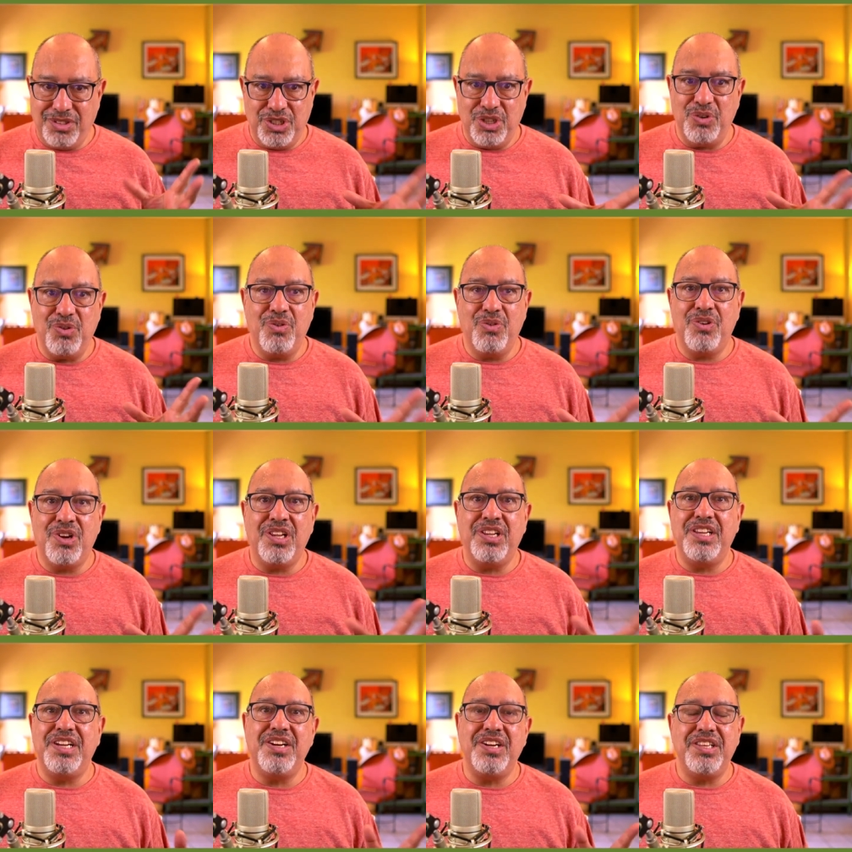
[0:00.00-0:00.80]
to
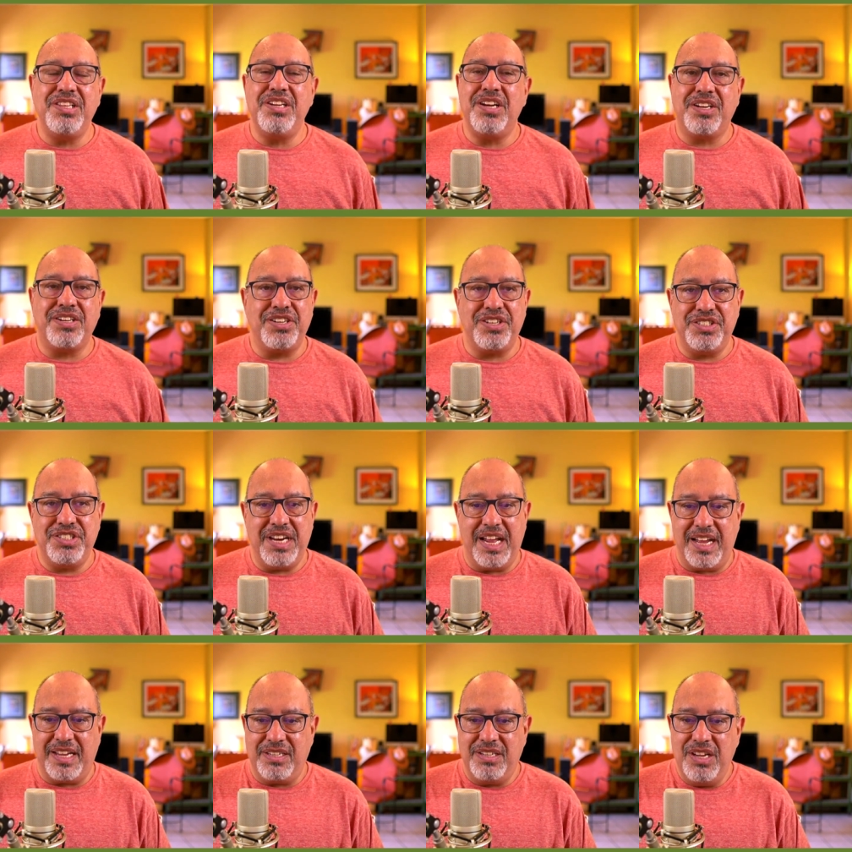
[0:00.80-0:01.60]
clearly
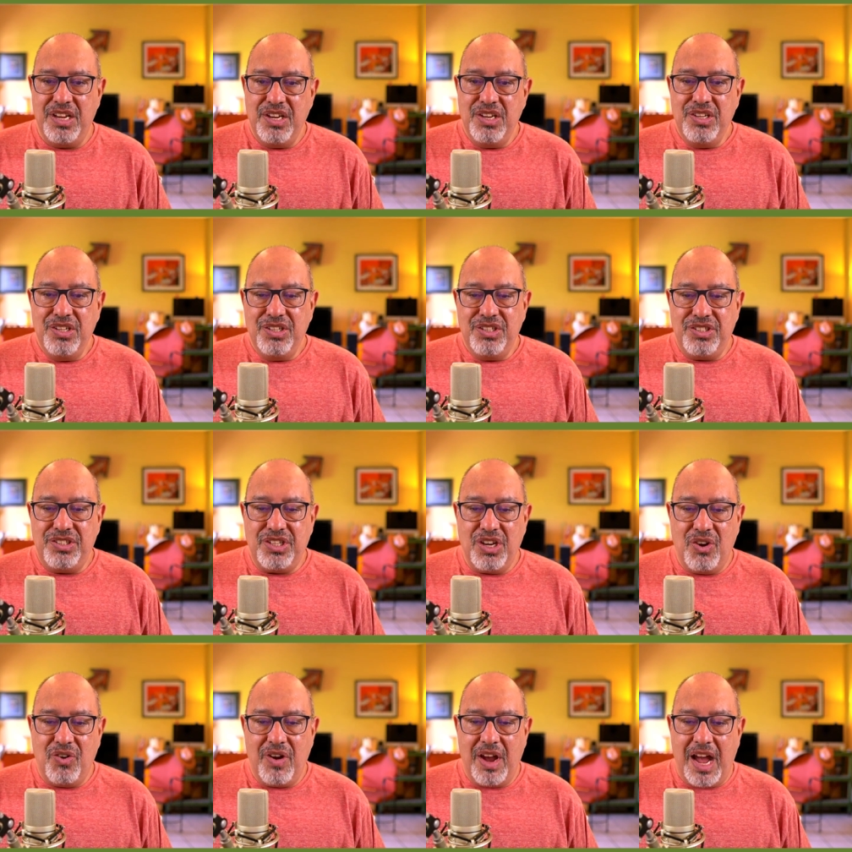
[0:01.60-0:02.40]
understand.
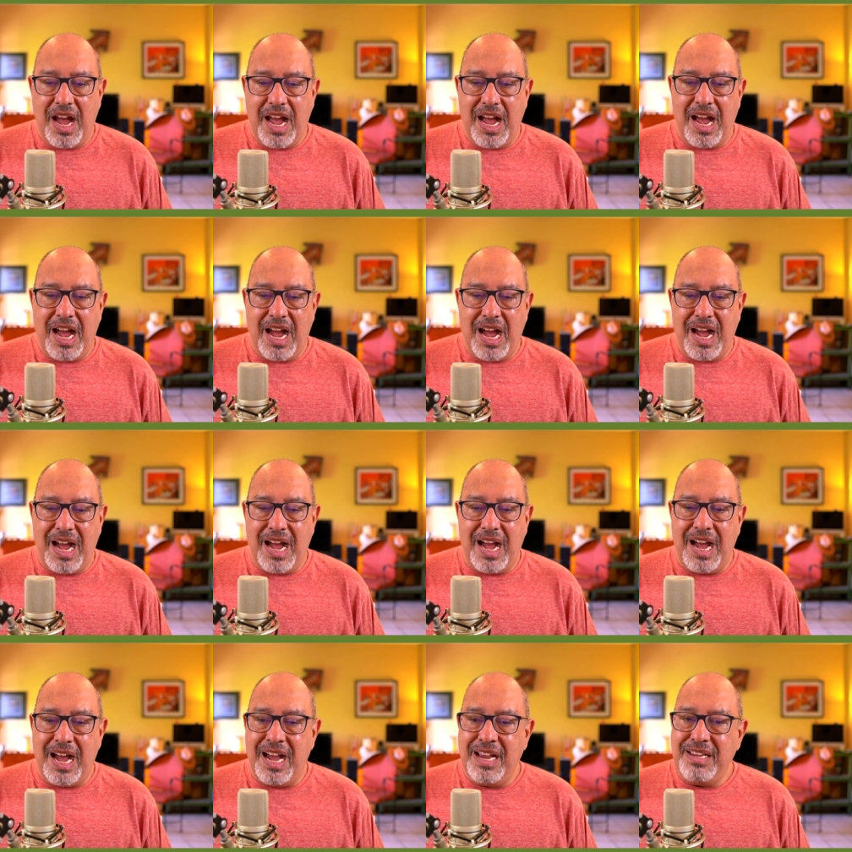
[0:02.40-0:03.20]
So
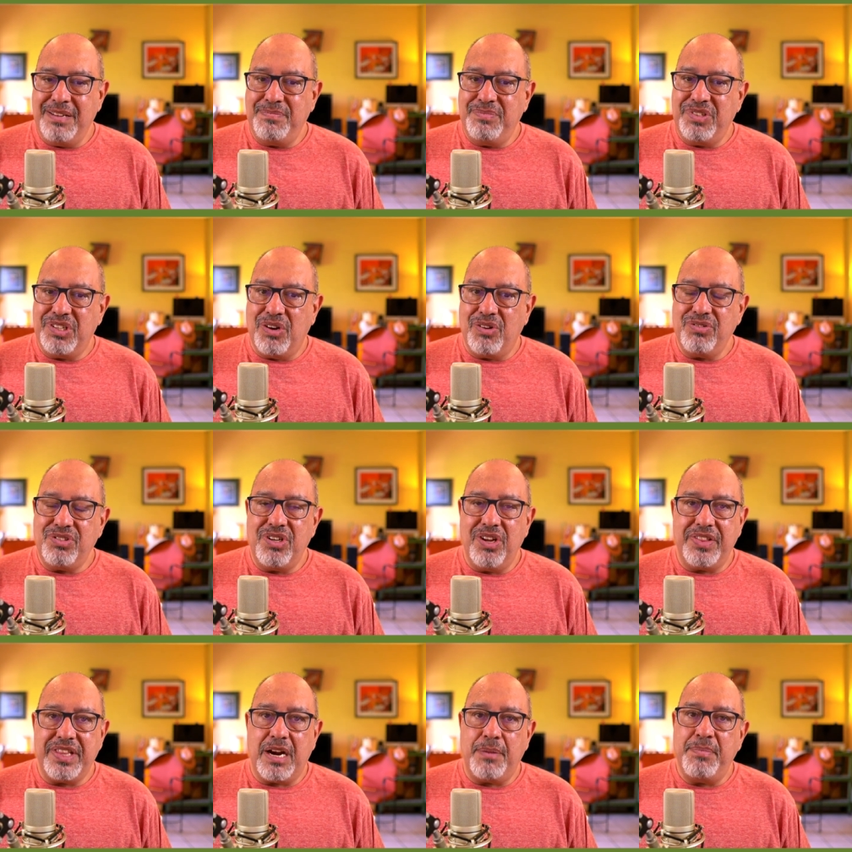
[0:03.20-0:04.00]
I
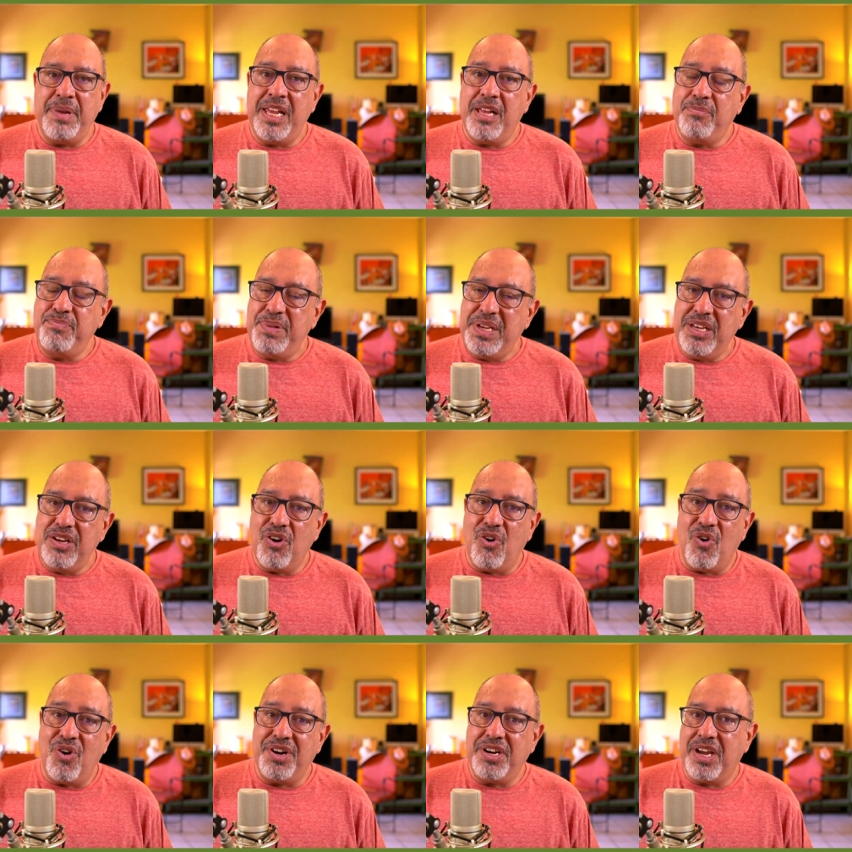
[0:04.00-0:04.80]
don't know that I'm
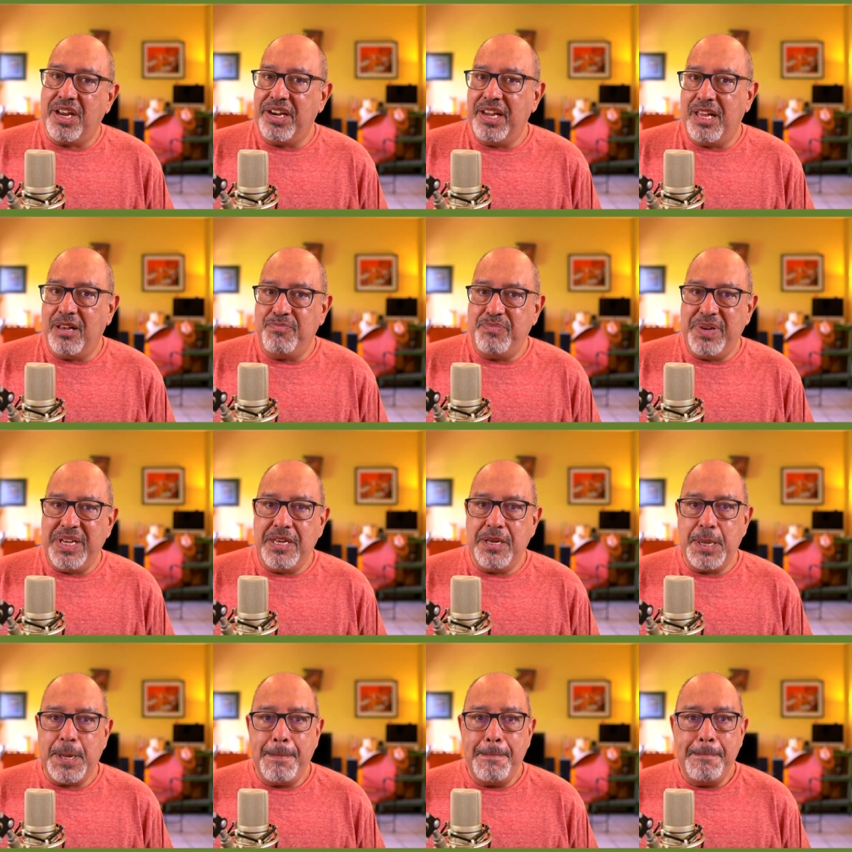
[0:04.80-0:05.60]
helping or not
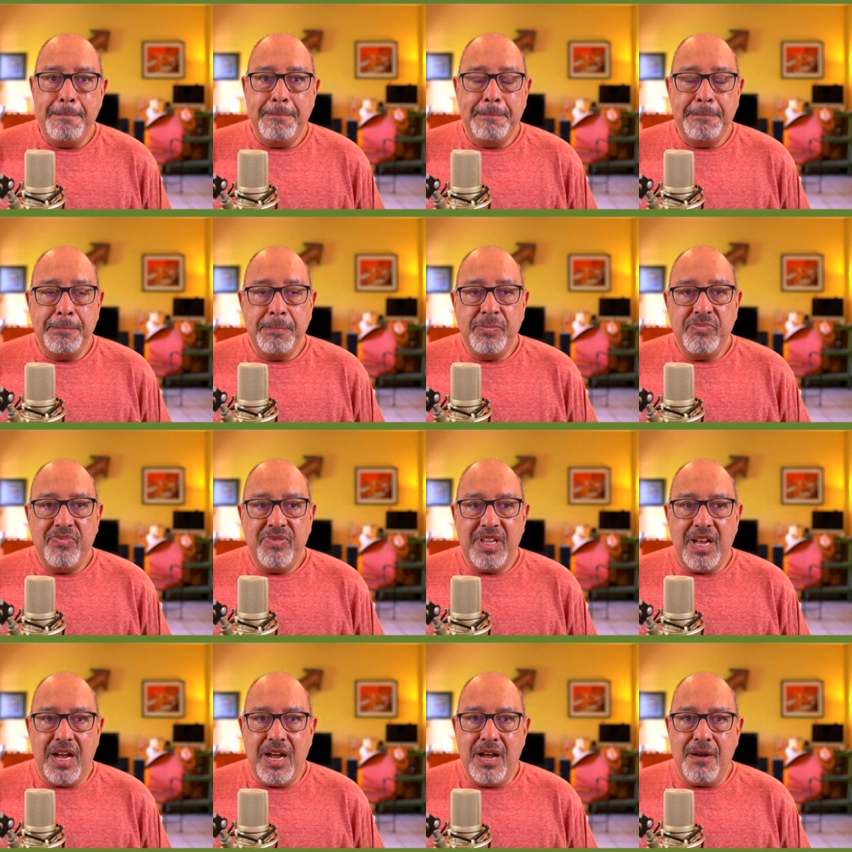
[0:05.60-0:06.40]
helping.
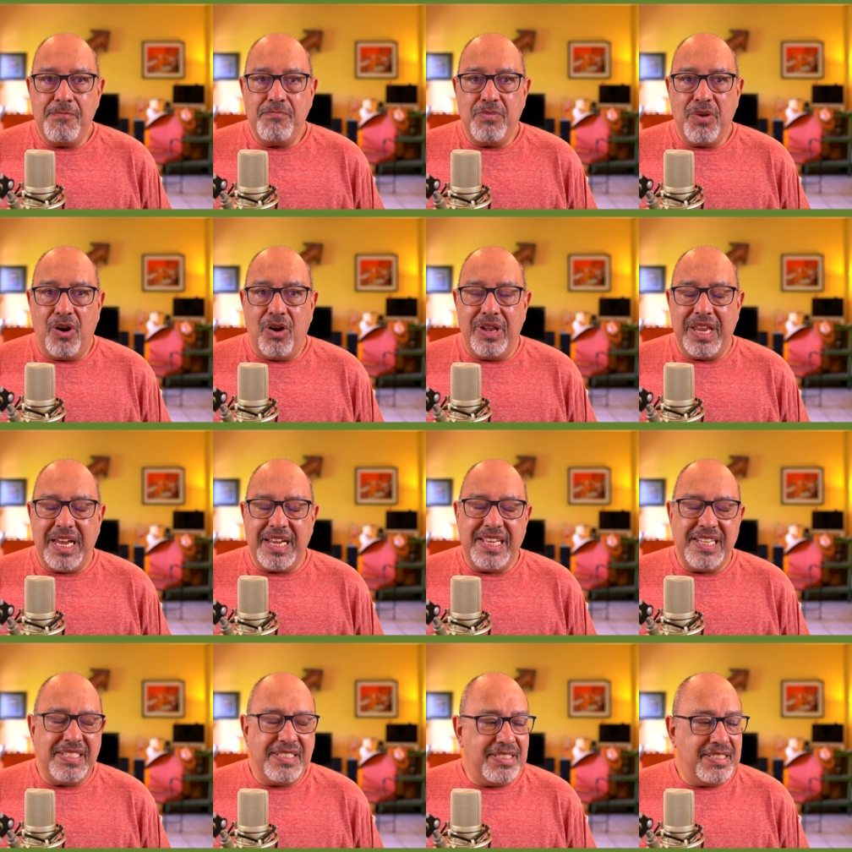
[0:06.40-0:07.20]
Um, all I
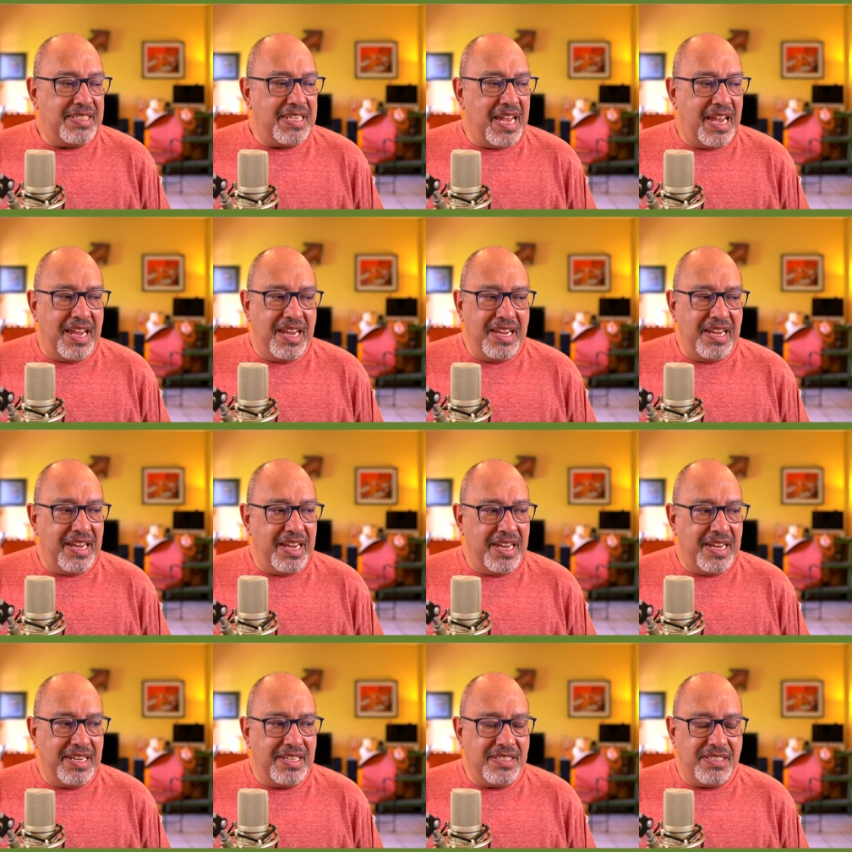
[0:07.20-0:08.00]
can say
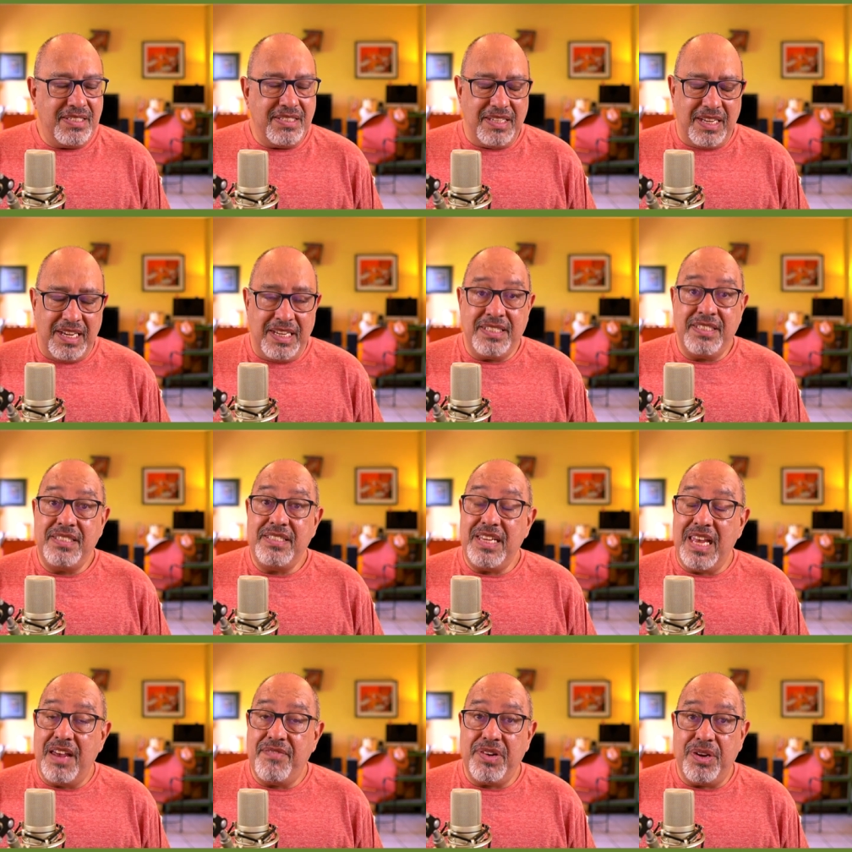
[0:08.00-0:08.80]
is
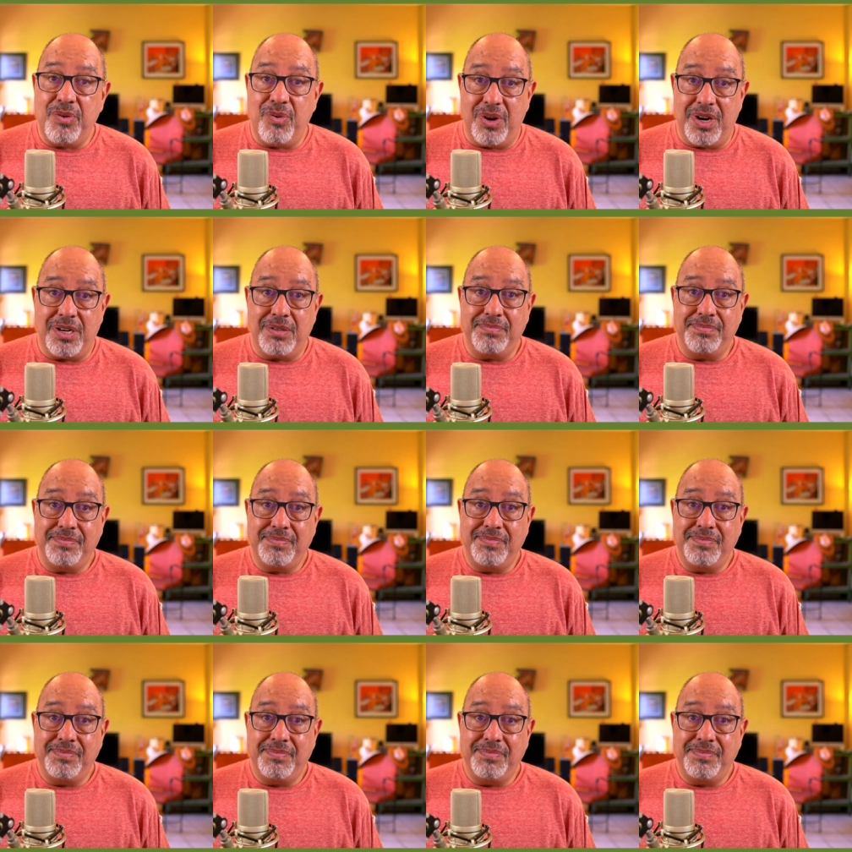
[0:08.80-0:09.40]
it's everywhere.